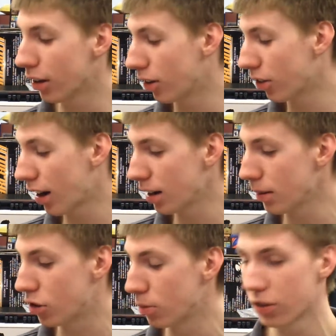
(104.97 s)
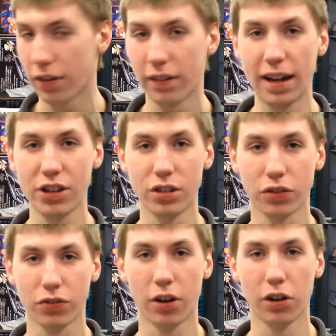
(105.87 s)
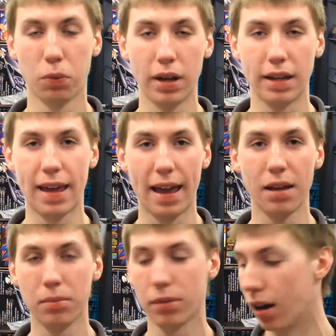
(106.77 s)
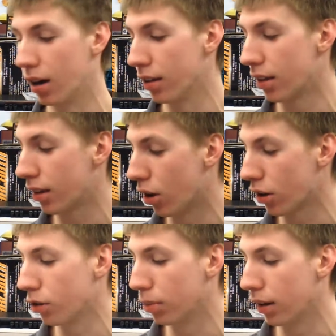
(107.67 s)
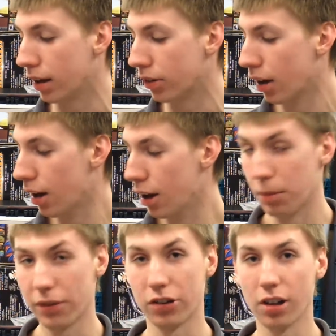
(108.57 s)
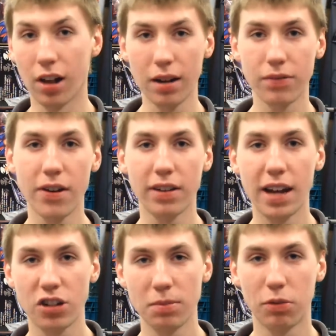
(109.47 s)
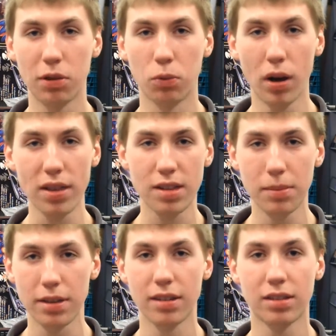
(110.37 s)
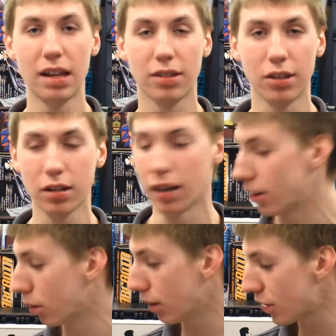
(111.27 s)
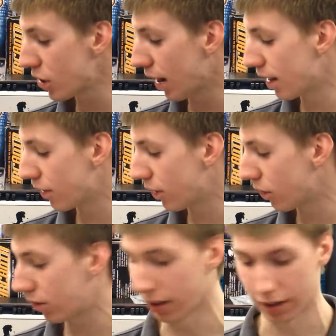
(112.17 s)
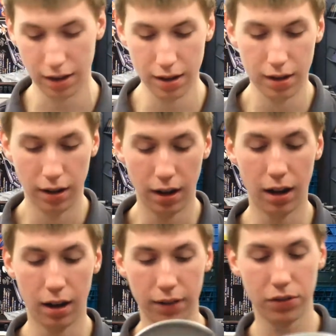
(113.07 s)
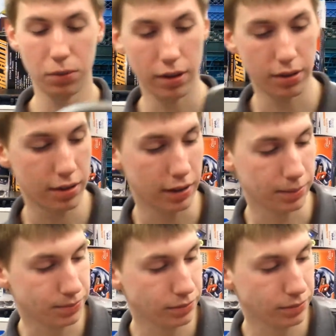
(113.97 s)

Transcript: there's not going to be too much variation as far as what game the console plays, but there's a lot of variation between what some of these things look like, so it's actually kind of interesting if you want to see.